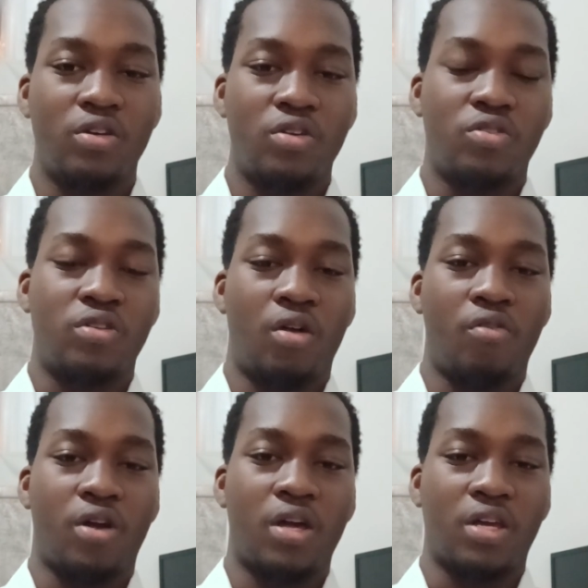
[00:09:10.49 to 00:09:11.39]
so that we
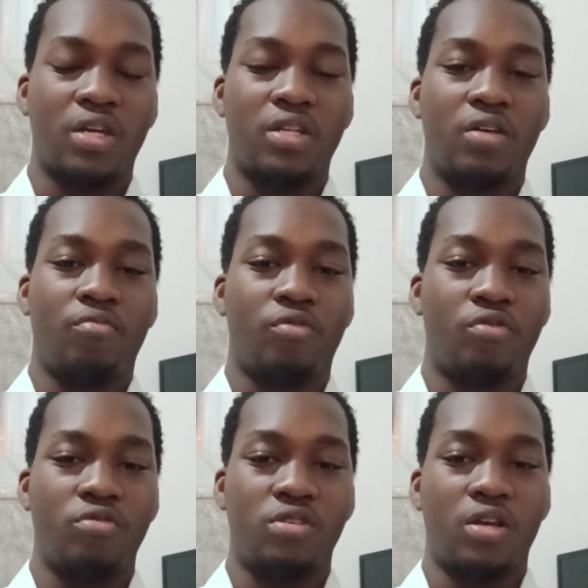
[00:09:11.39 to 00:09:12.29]
can get them
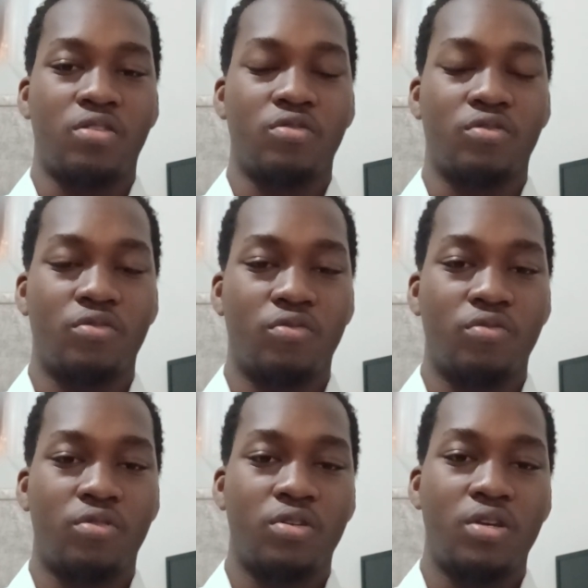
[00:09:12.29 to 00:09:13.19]
closer to schools,